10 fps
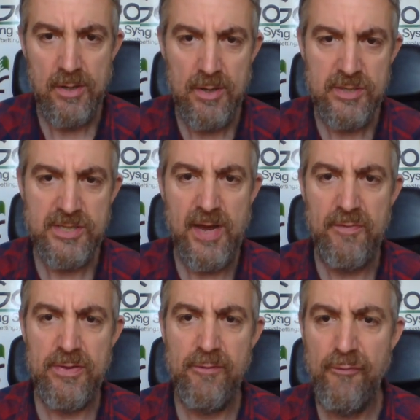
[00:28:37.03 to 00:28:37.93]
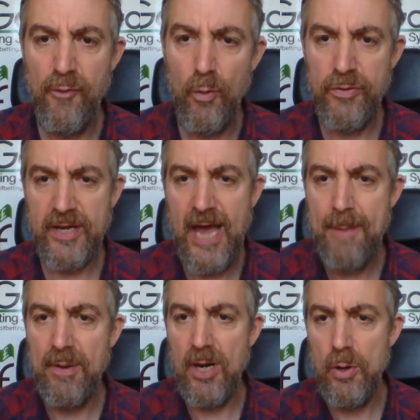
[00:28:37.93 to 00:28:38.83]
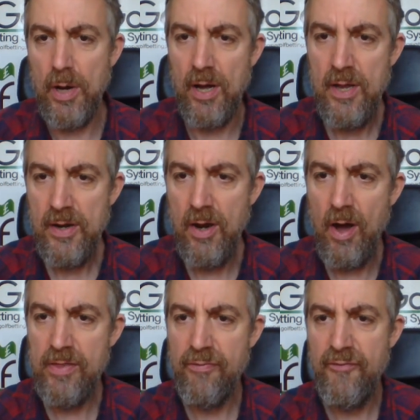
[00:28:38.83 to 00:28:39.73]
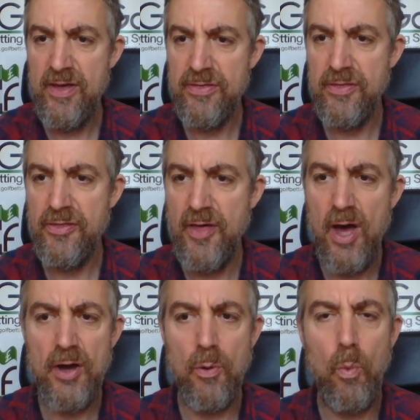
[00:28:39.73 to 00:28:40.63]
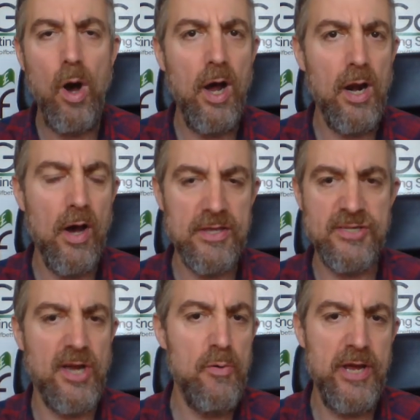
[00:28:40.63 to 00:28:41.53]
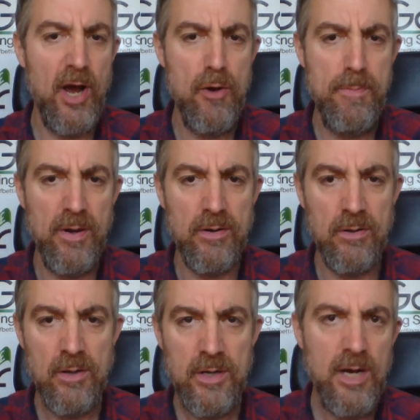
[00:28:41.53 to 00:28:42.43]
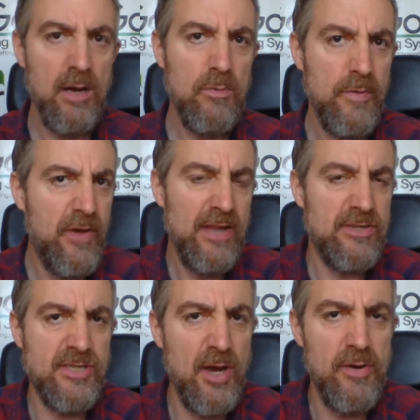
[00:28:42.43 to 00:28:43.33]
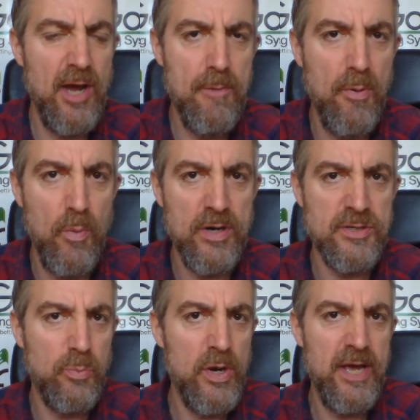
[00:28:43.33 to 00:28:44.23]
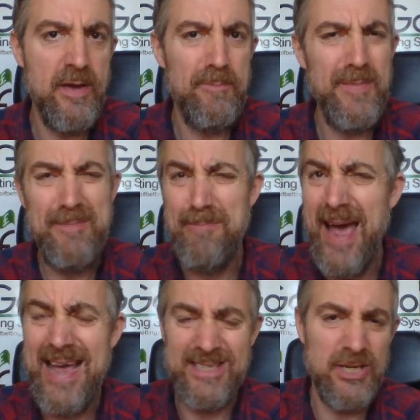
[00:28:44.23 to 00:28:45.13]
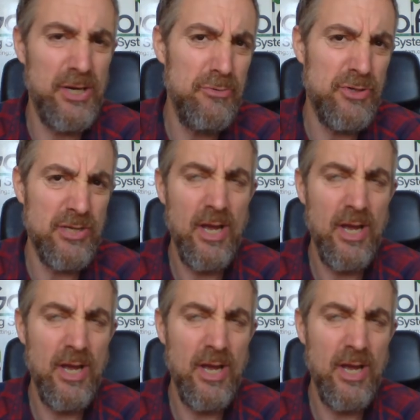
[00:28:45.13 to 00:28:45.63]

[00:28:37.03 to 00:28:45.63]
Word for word: seventh and fourth at Kapalua. ninth, fifth and third at Wailea, the Sony Open. You know, we've had Sony Open winners win here in mass. Kuchar